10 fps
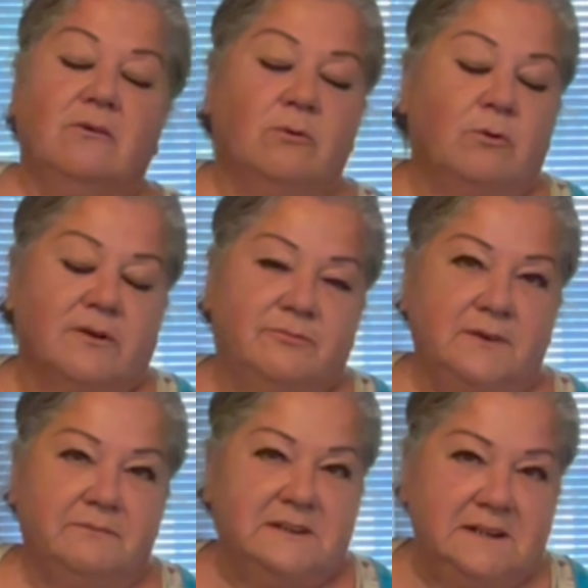or
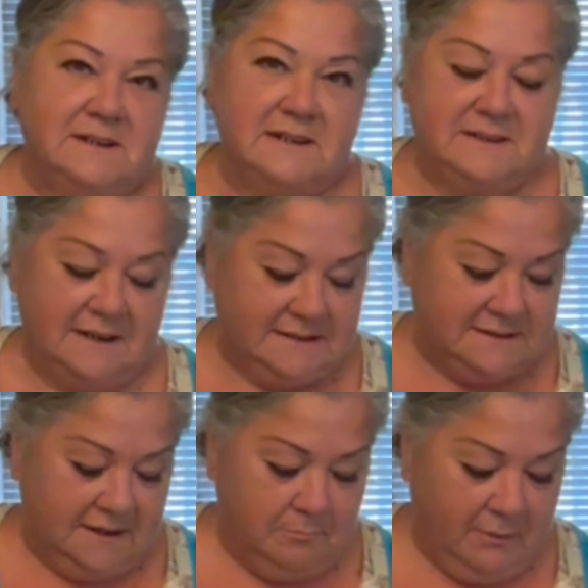15 to
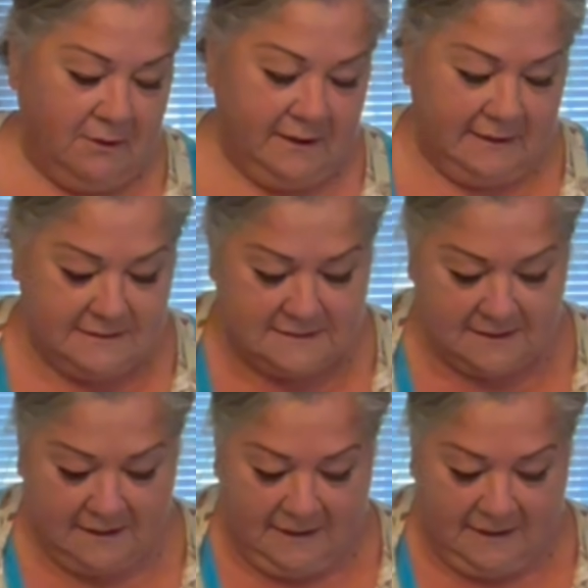16 pints.